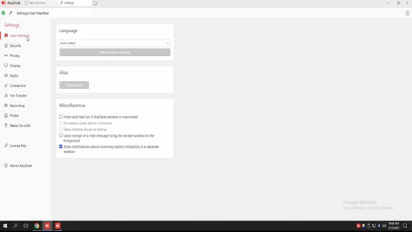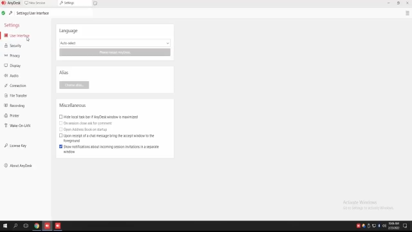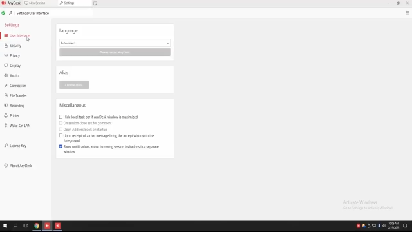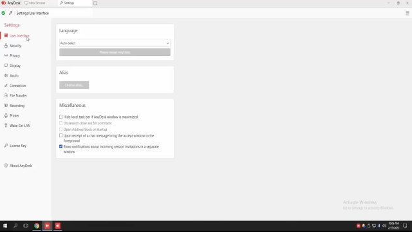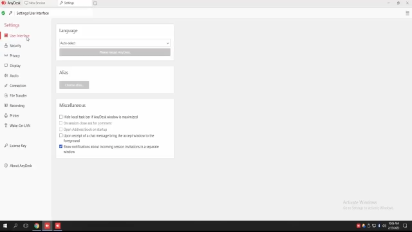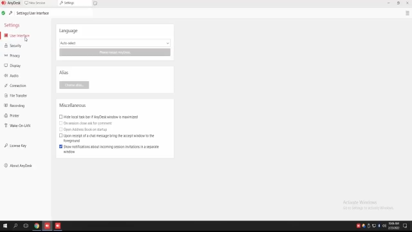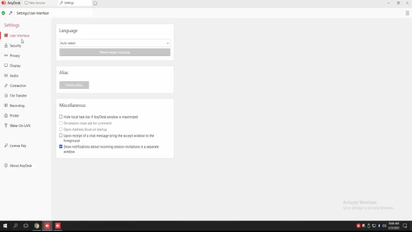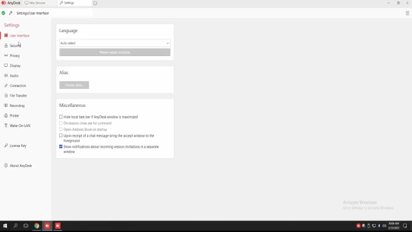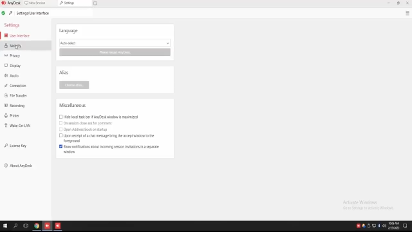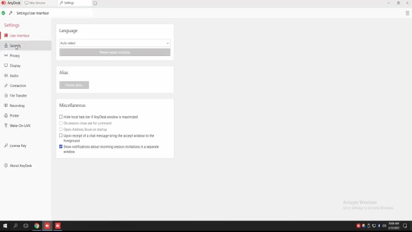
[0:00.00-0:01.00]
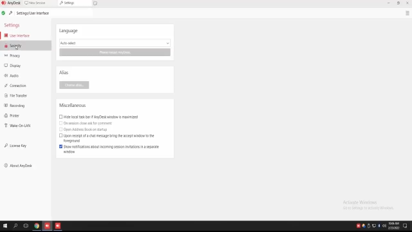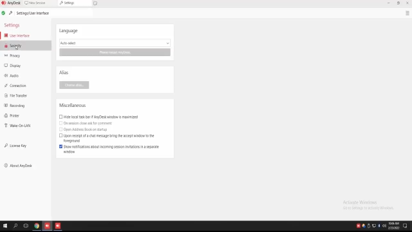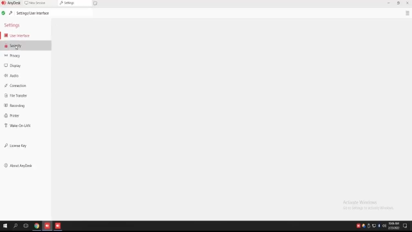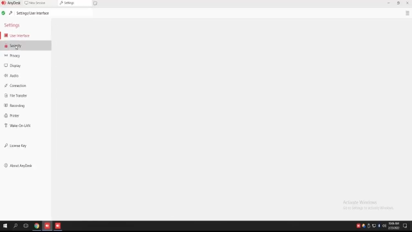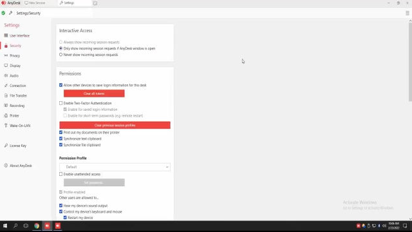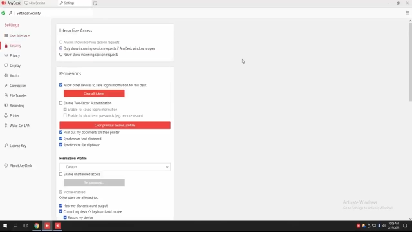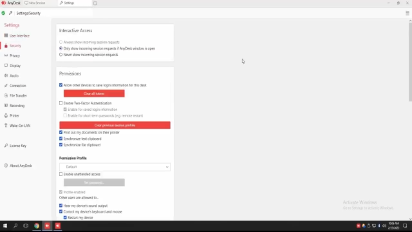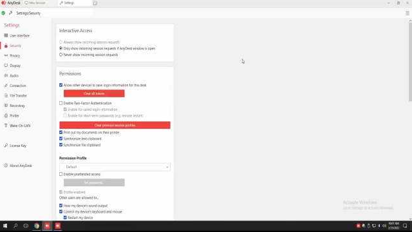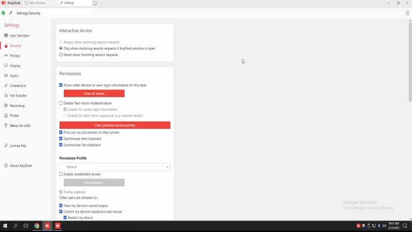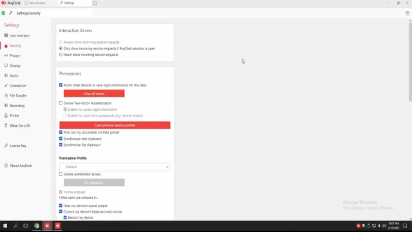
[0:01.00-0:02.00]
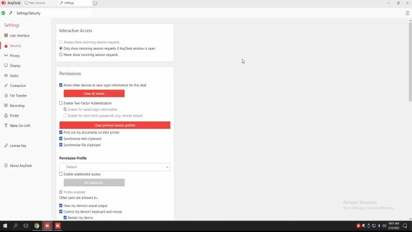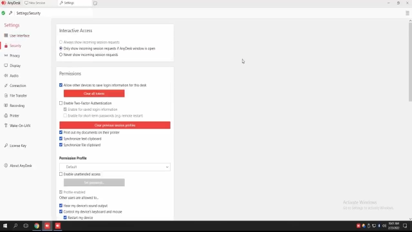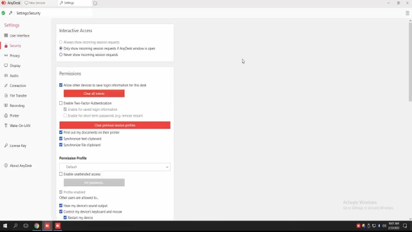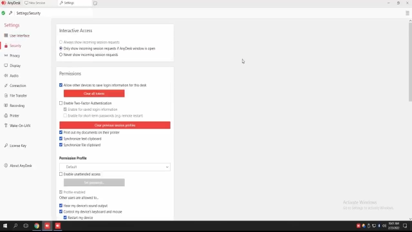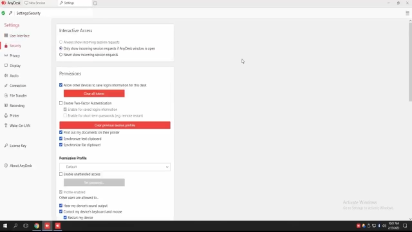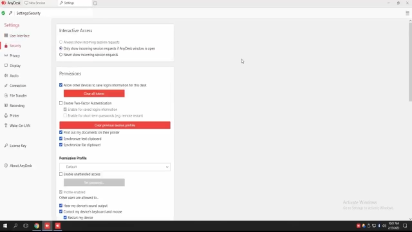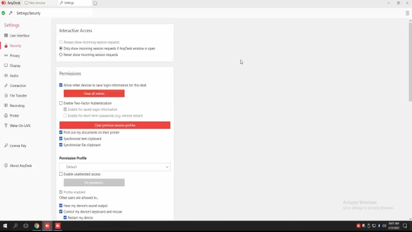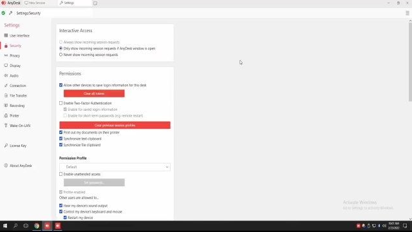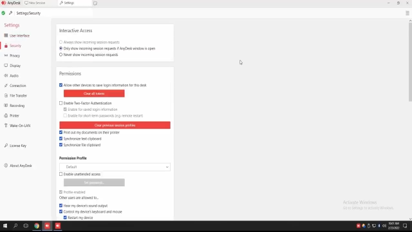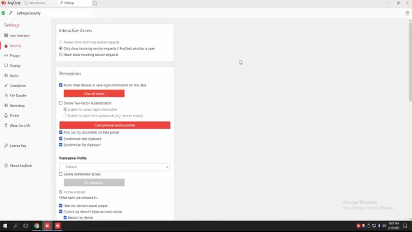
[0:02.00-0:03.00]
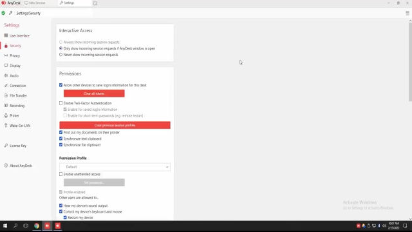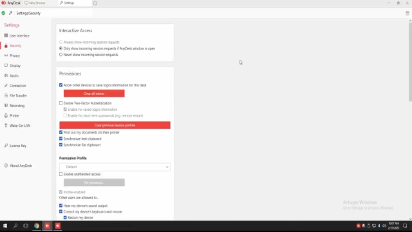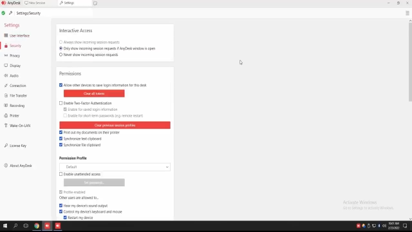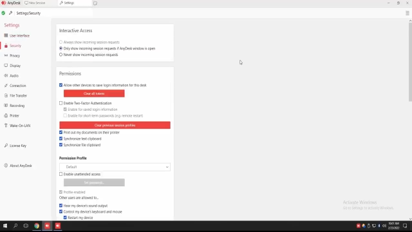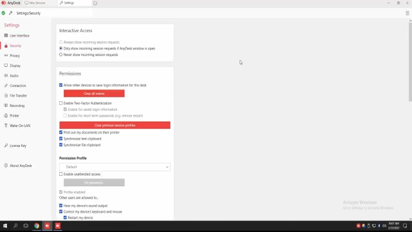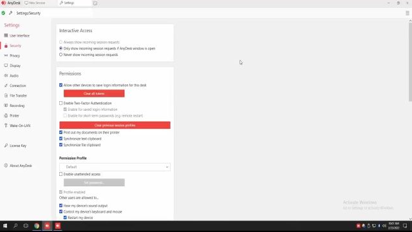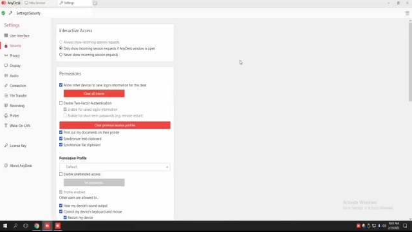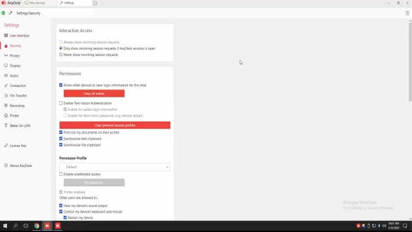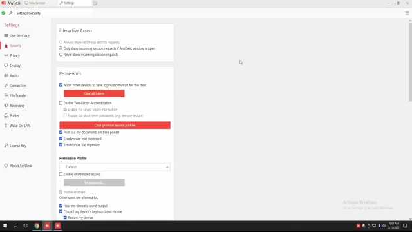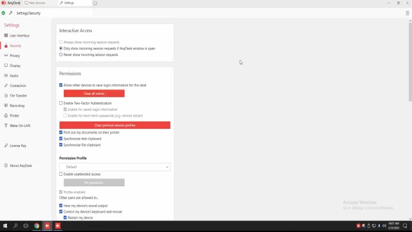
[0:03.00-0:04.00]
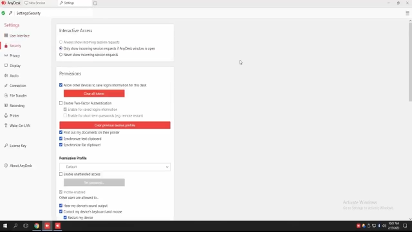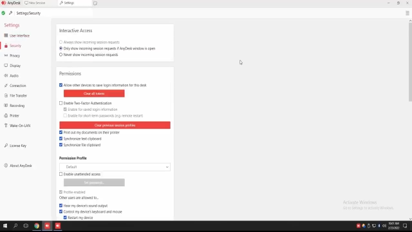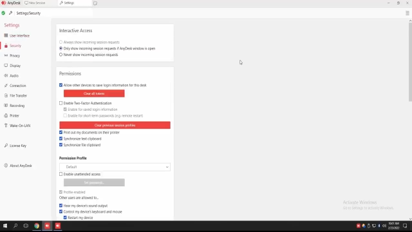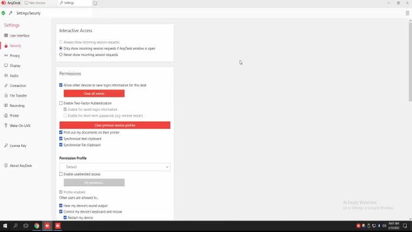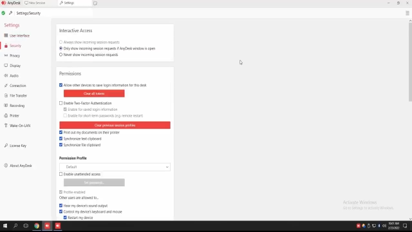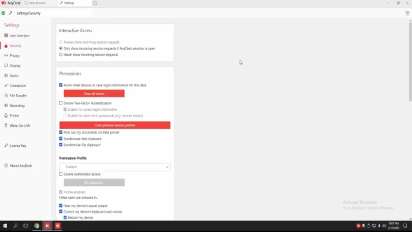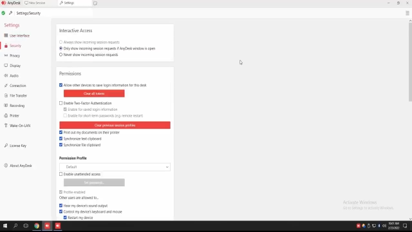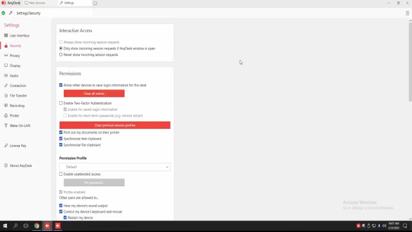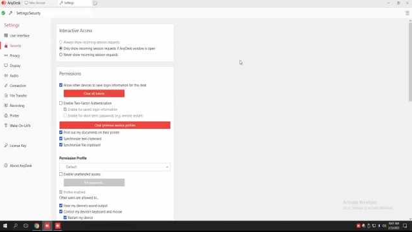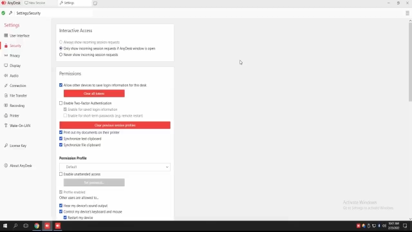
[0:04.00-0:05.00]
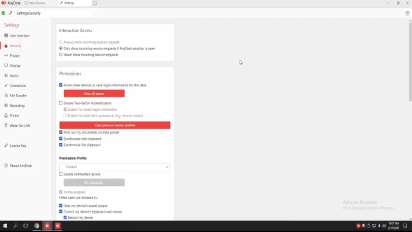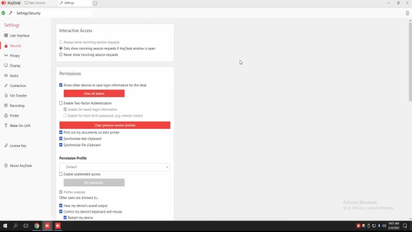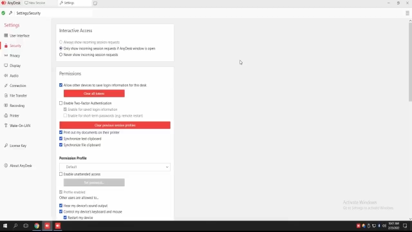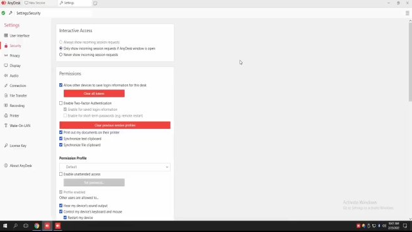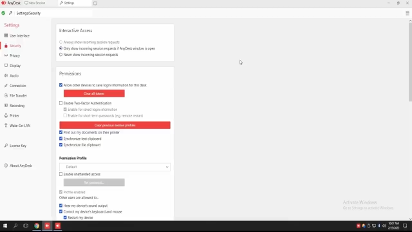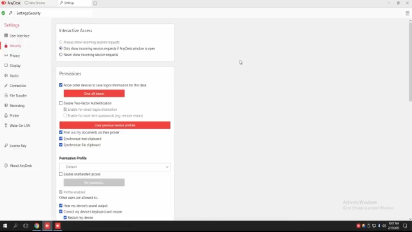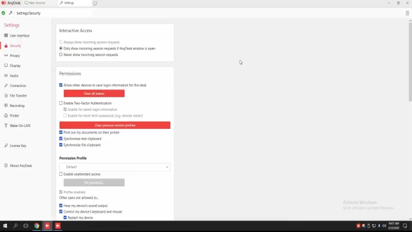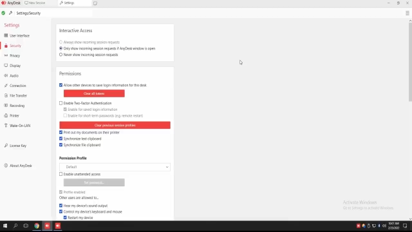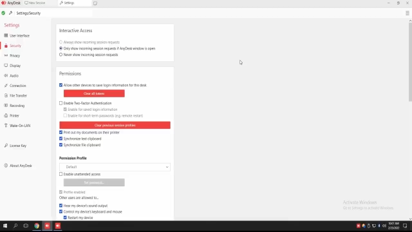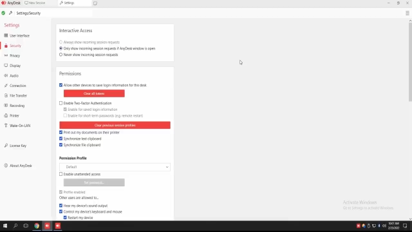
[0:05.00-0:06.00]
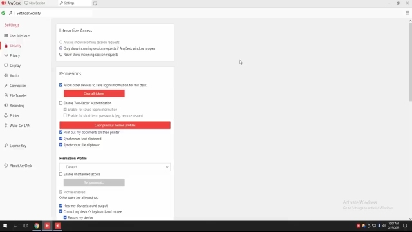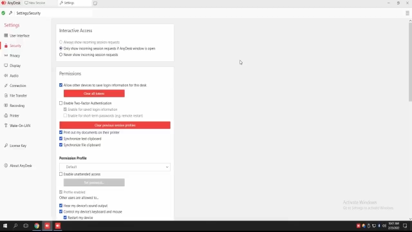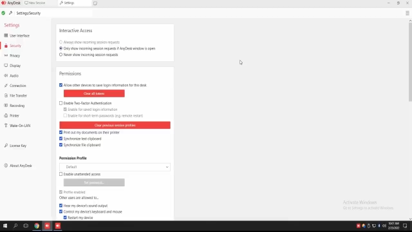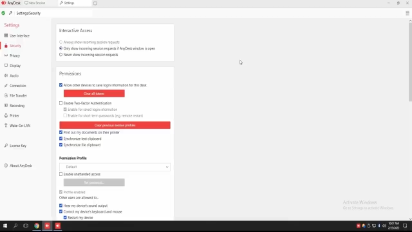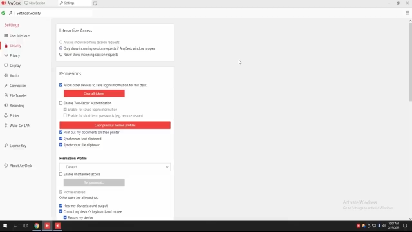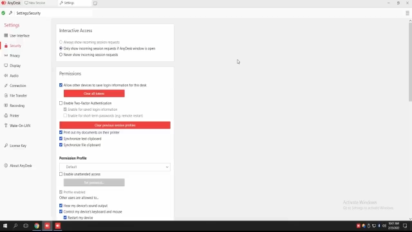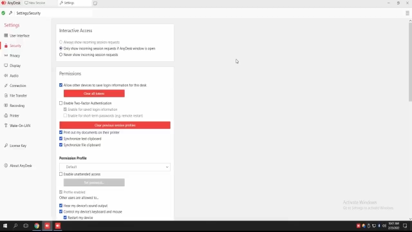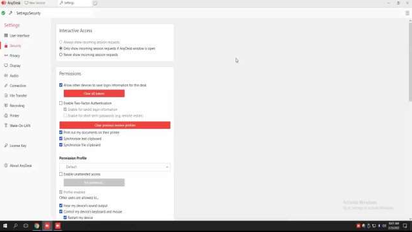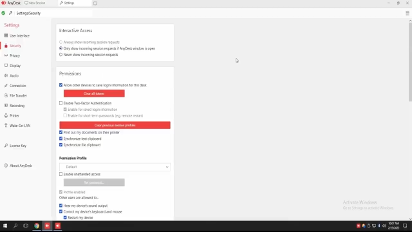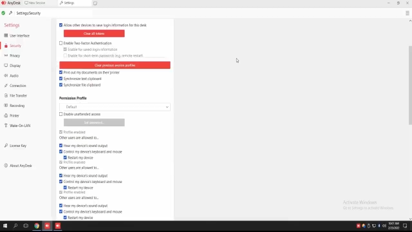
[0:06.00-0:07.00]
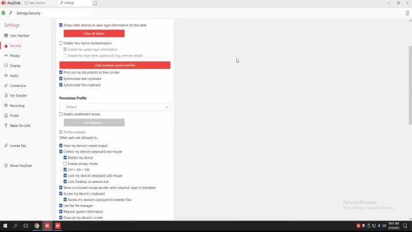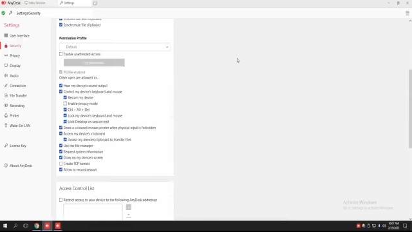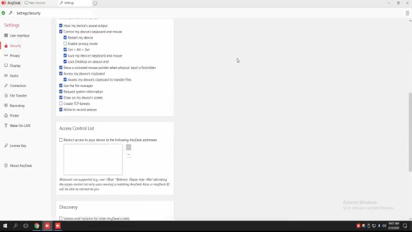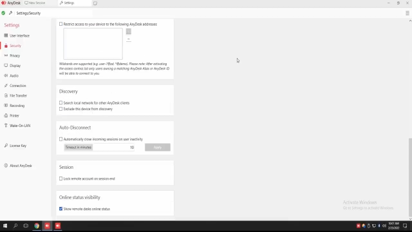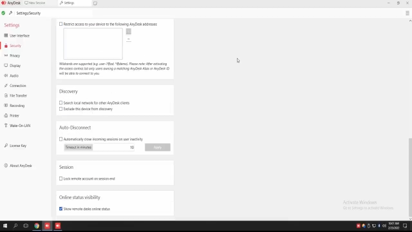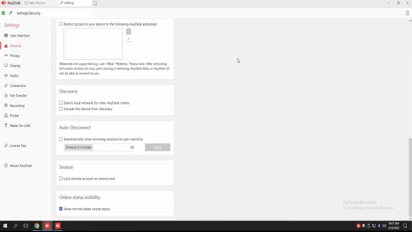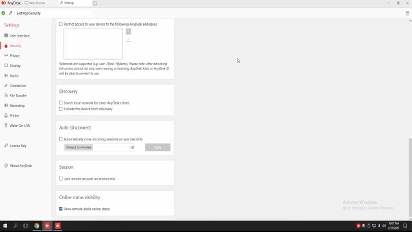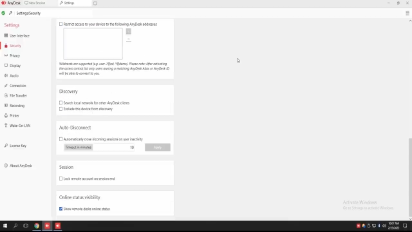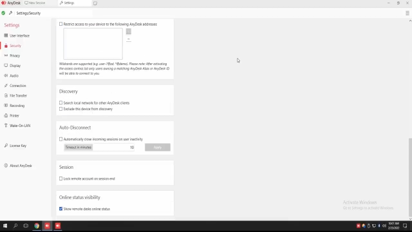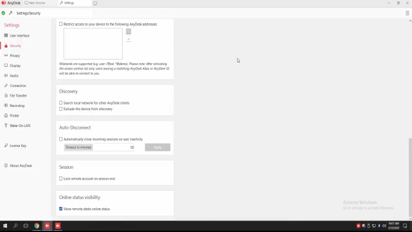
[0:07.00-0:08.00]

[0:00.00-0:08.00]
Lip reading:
(no speaker visible)